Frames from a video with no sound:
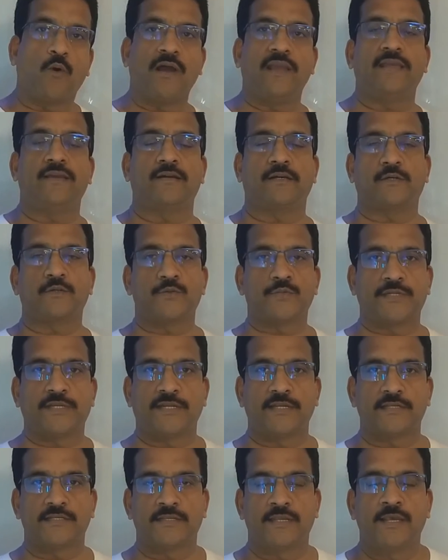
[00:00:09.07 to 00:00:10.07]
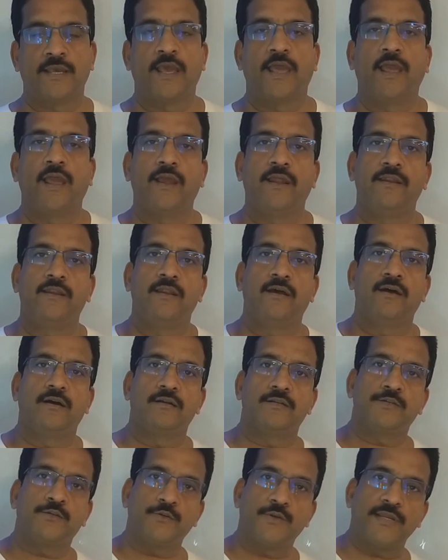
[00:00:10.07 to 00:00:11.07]
acoustics. In
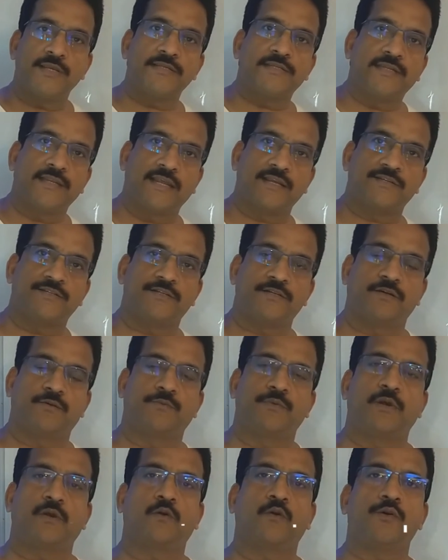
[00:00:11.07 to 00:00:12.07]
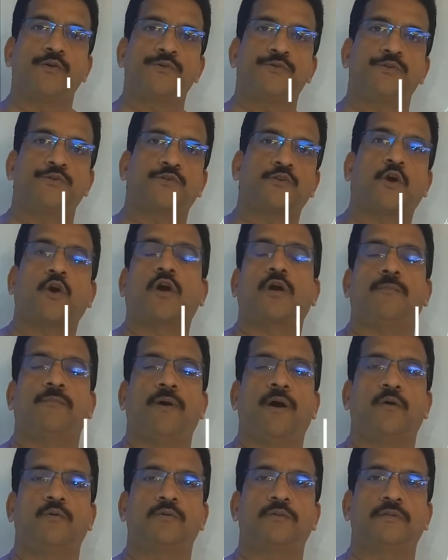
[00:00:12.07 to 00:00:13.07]
today's lecture, we are going to talk
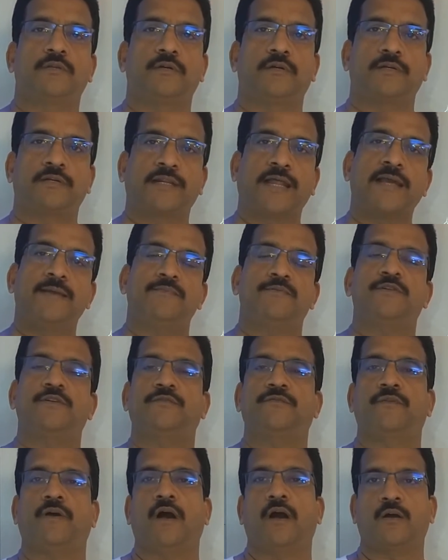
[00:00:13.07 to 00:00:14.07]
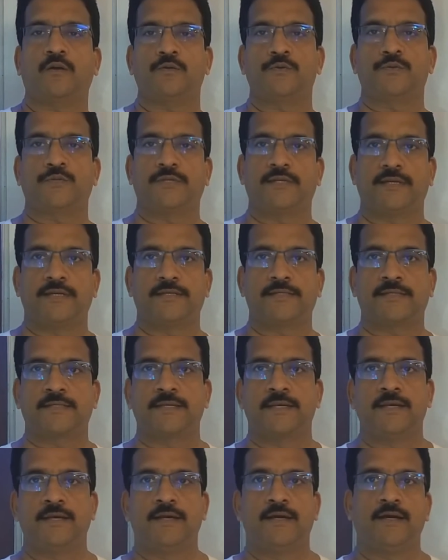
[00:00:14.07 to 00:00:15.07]
about the types of
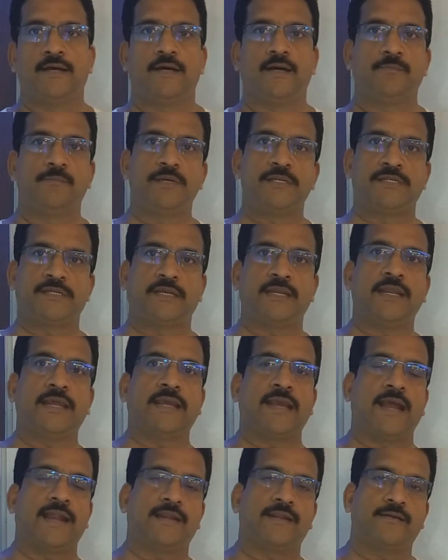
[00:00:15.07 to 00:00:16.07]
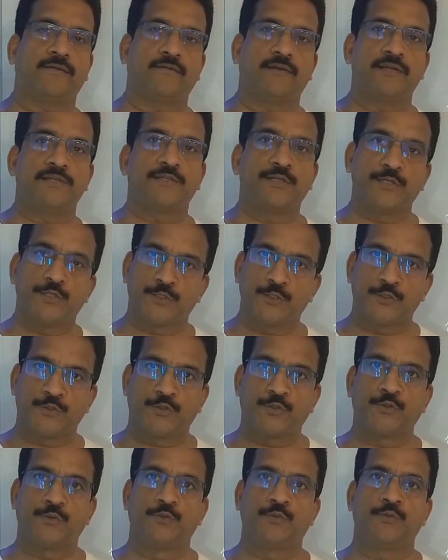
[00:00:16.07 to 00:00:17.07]
acoustics, basically categorized into
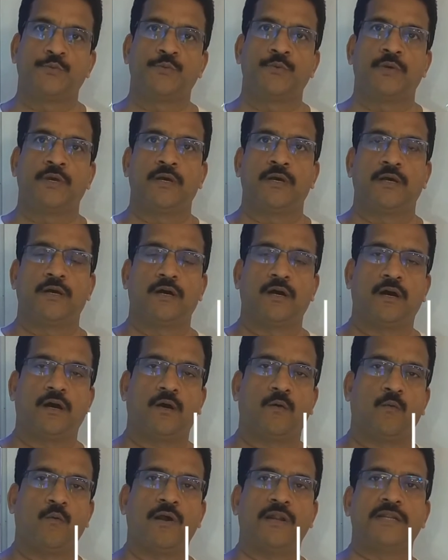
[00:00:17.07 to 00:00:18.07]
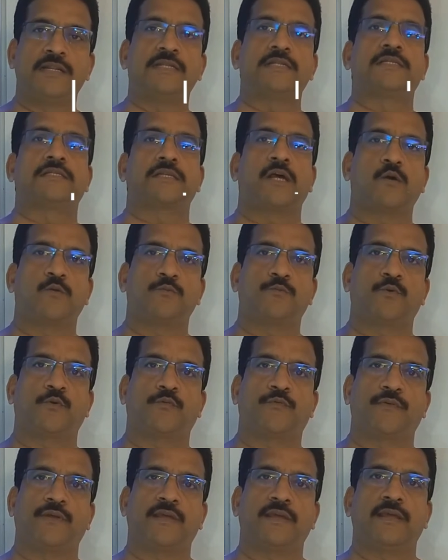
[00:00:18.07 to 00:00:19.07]
two. One is
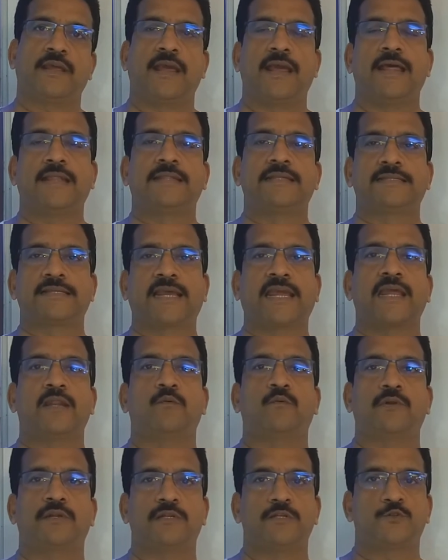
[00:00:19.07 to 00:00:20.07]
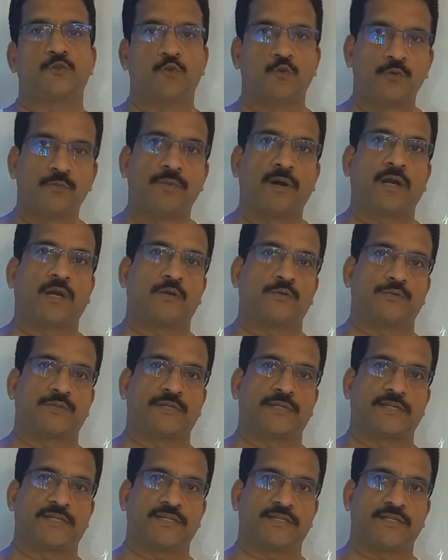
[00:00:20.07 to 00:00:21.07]
soundproofing and the second one is room
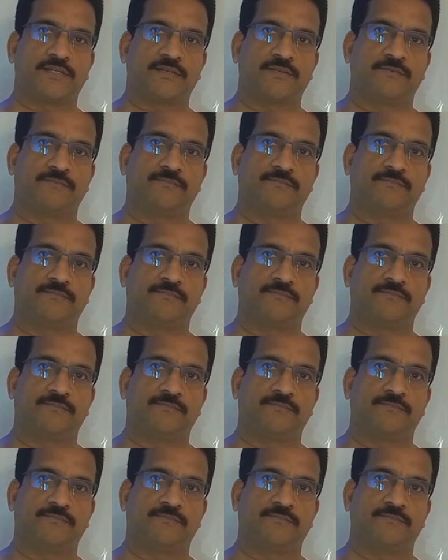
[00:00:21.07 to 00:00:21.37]
acoustics.